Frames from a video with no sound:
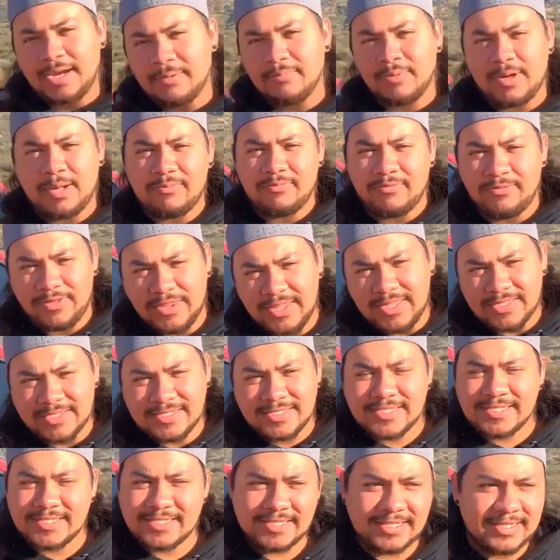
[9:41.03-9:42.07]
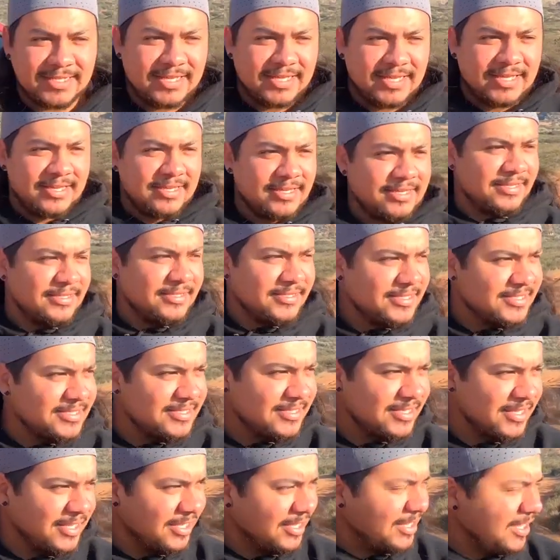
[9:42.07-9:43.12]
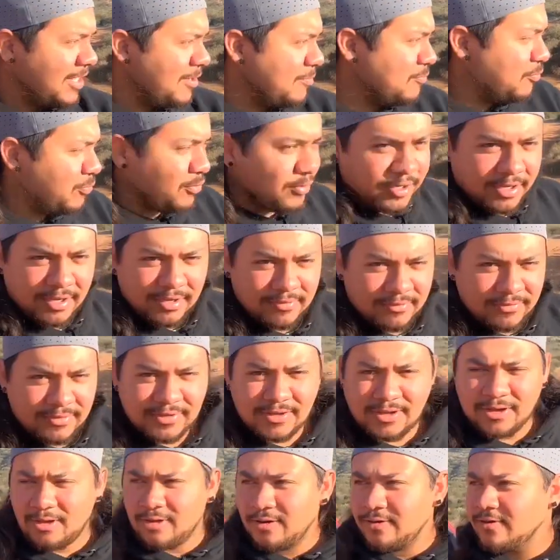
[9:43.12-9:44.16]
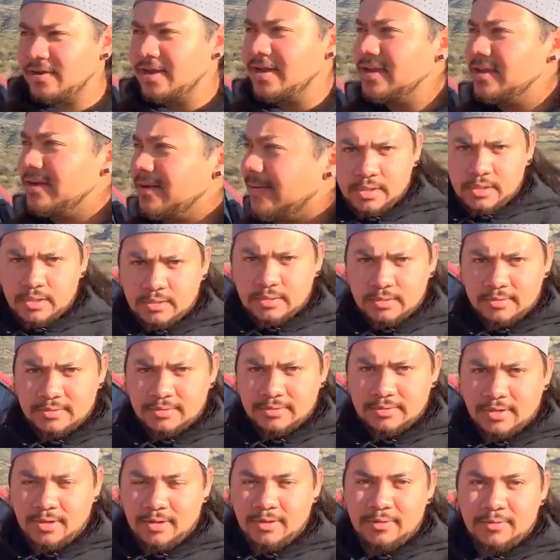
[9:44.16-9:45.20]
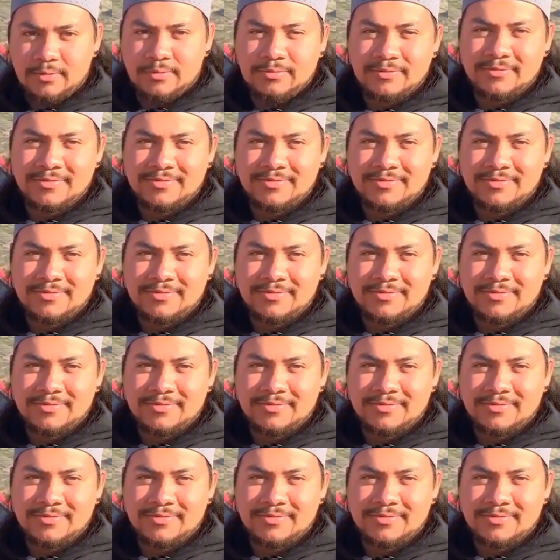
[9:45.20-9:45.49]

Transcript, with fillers: gotta prep for this. Oof. This is improv. All right. Action. Oh.